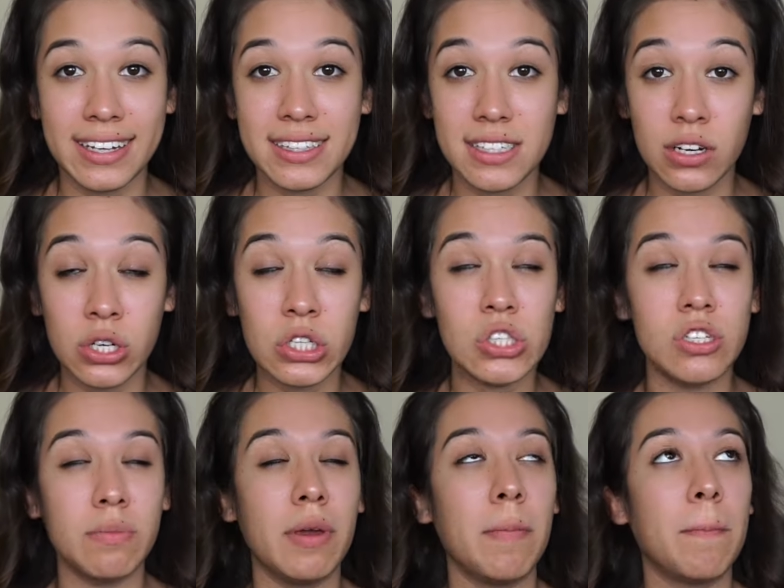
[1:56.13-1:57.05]
It's going
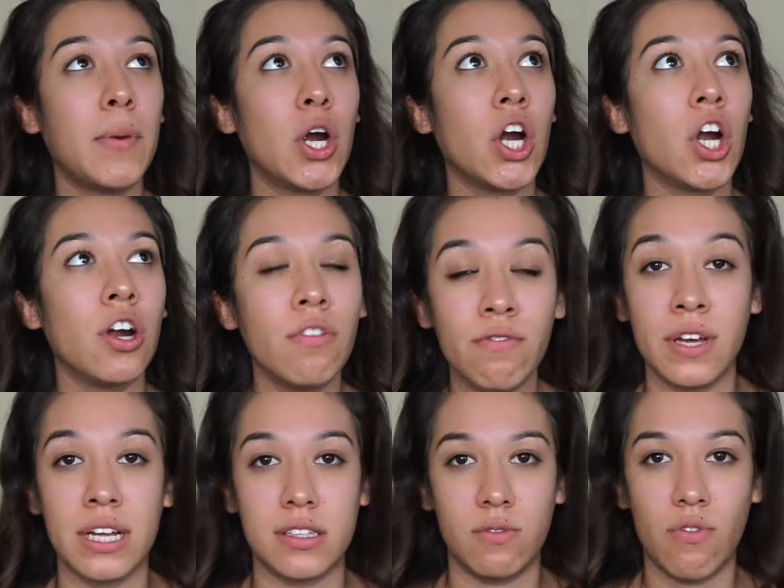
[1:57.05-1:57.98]
to be
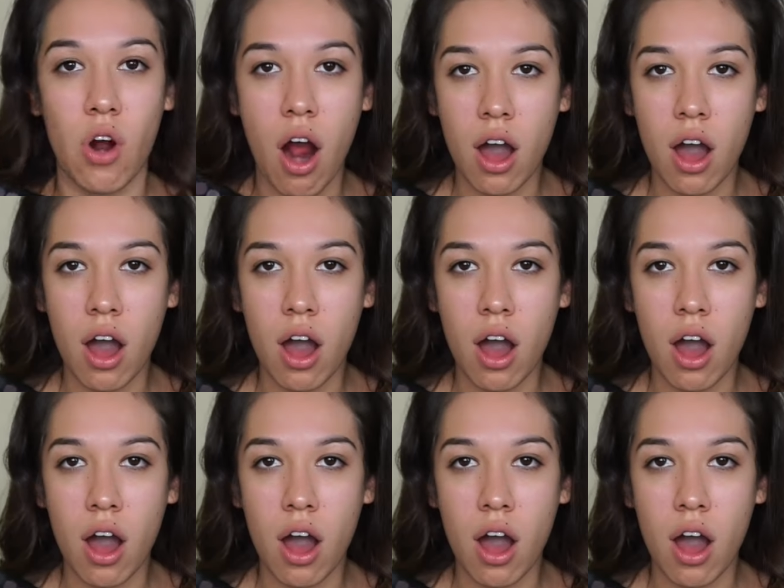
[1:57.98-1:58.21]
perfect for